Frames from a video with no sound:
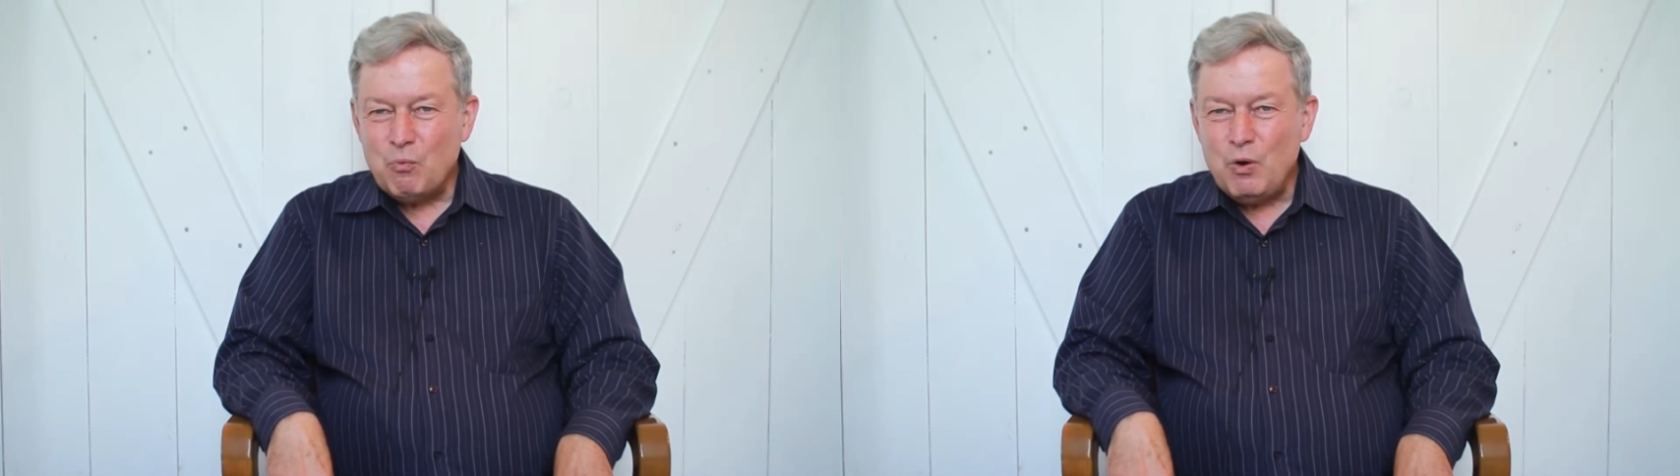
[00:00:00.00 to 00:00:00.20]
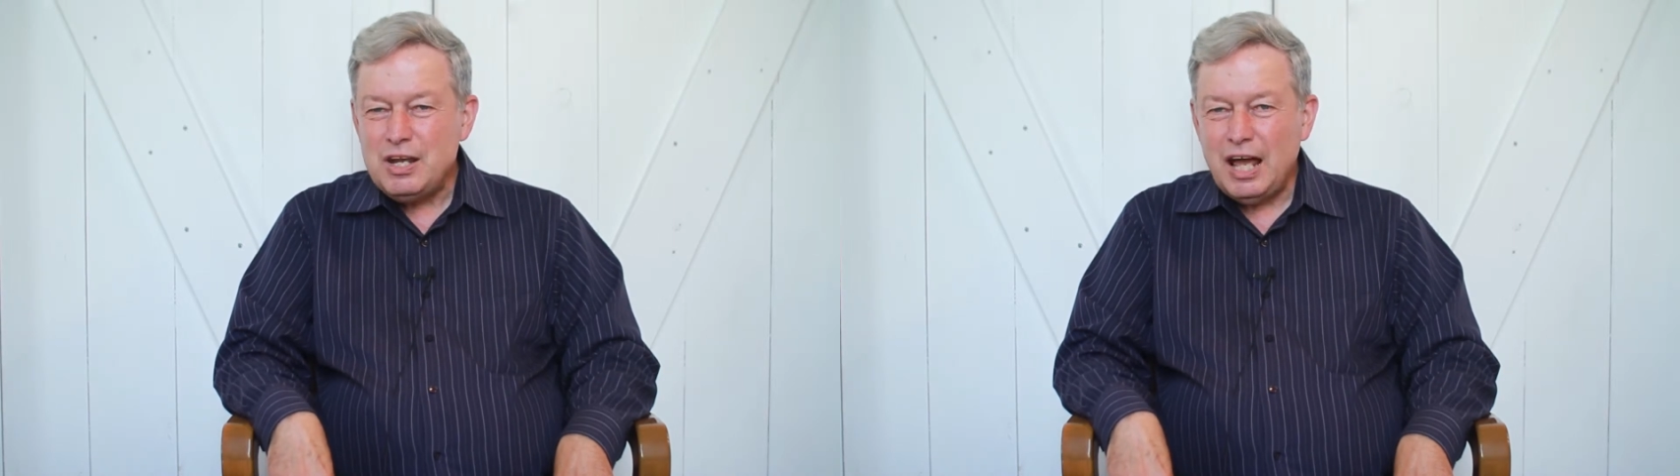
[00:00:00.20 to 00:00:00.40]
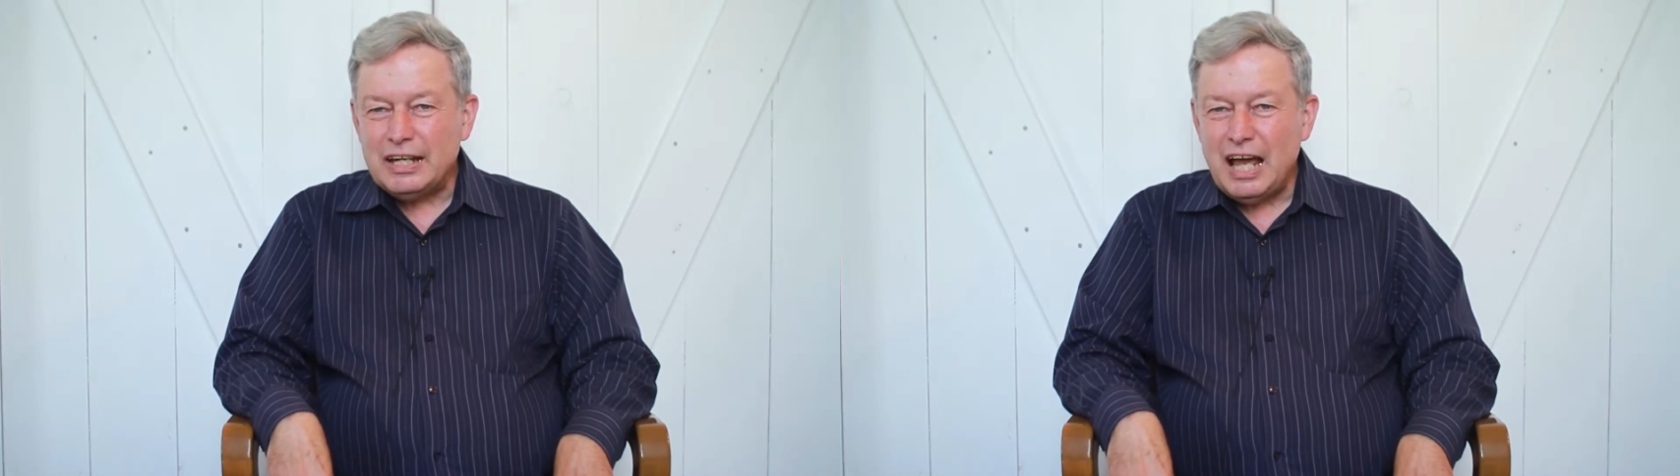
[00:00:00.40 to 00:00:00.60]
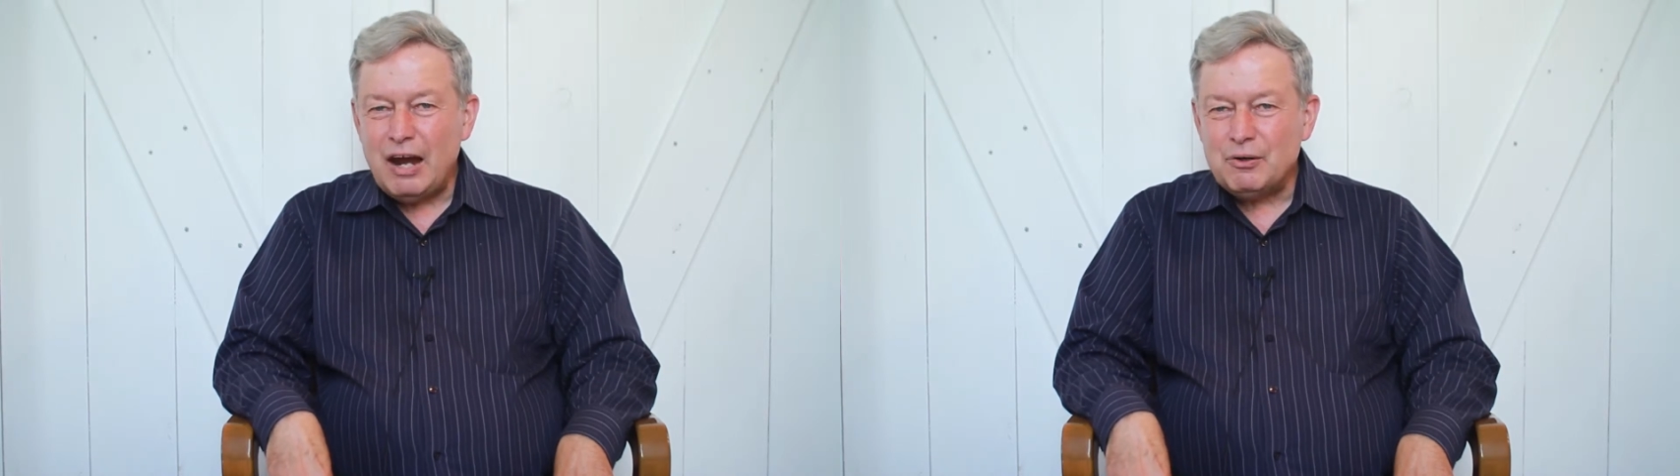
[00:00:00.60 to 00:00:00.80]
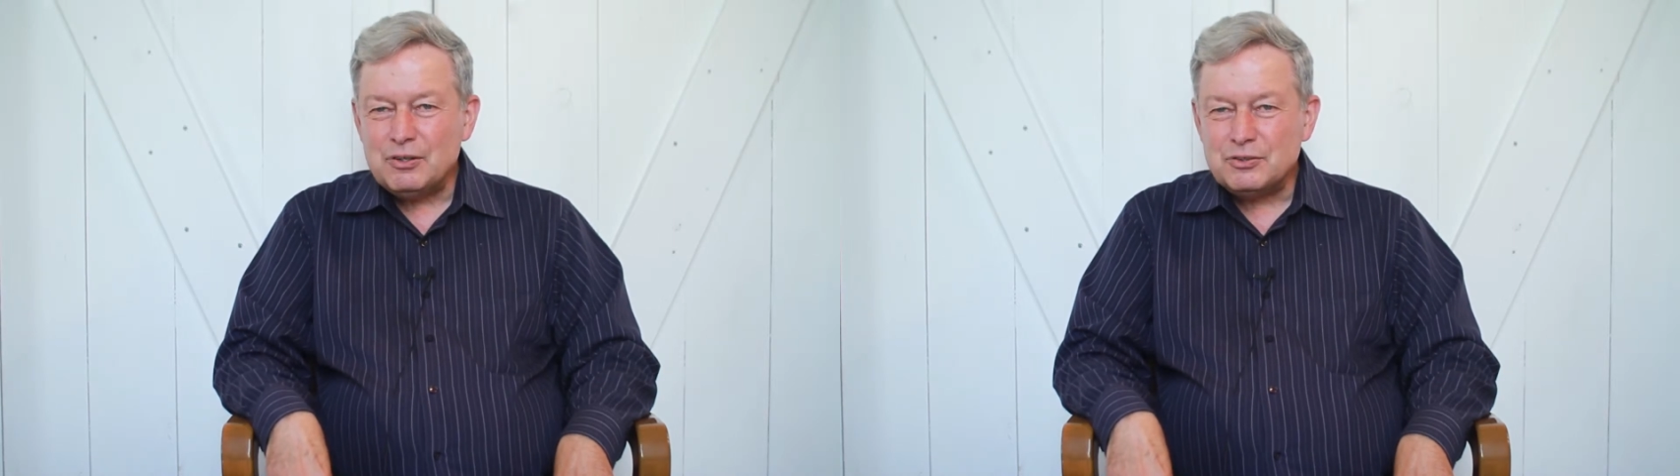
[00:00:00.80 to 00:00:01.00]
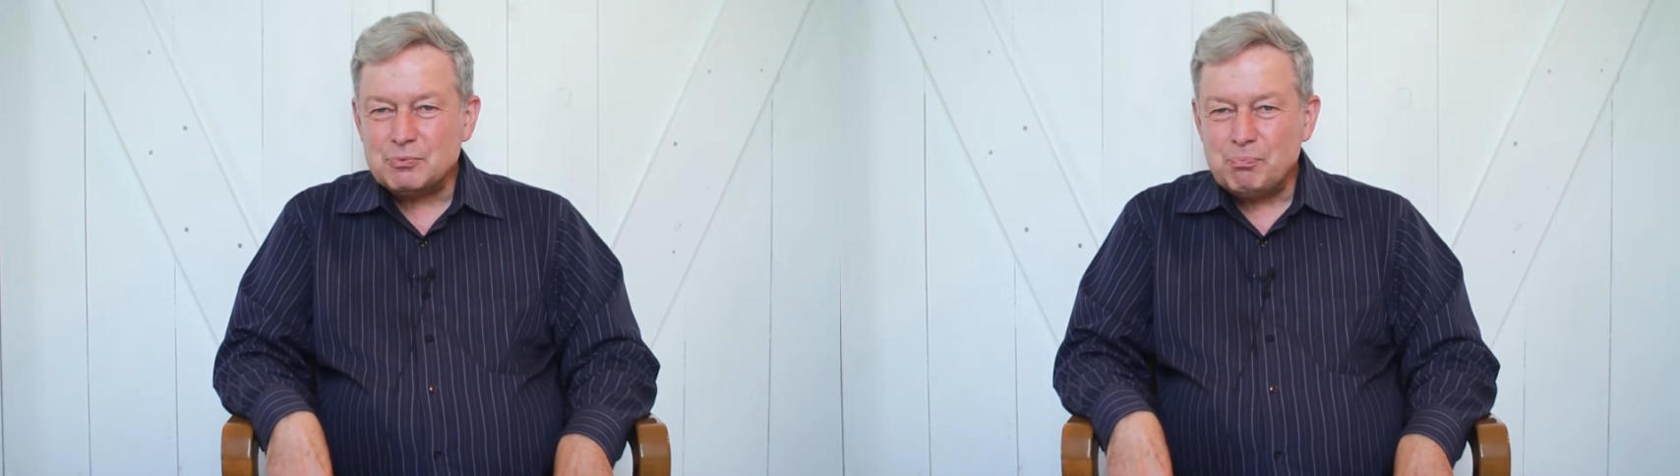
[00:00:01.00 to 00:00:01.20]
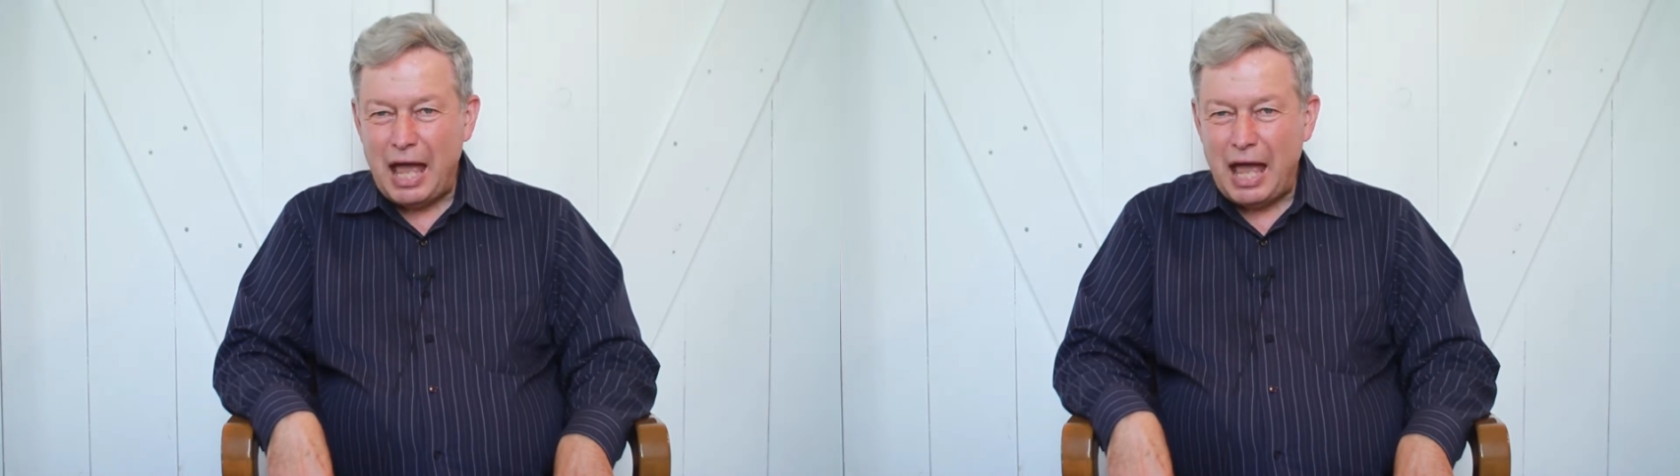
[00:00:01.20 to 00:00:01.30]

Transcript: One night, Ira's